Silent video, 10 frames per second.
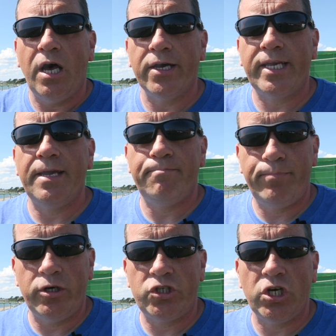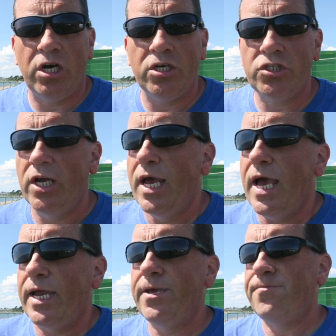I get per charge.
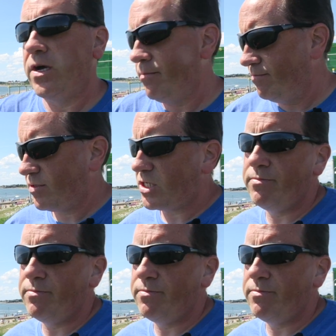And if I'm